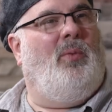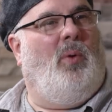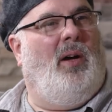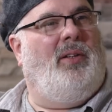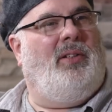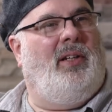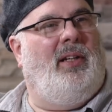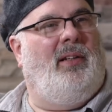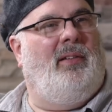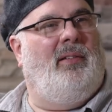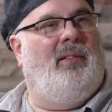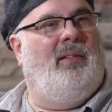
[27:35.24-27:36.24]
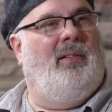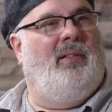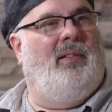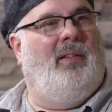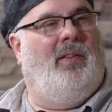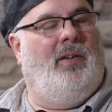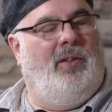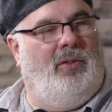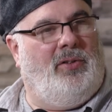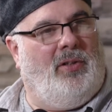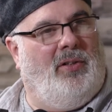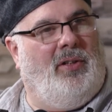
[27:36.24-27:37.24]
watching the new
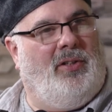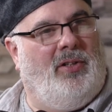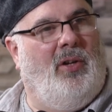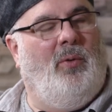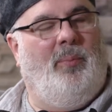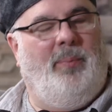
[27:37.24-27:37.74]
Star Trek show when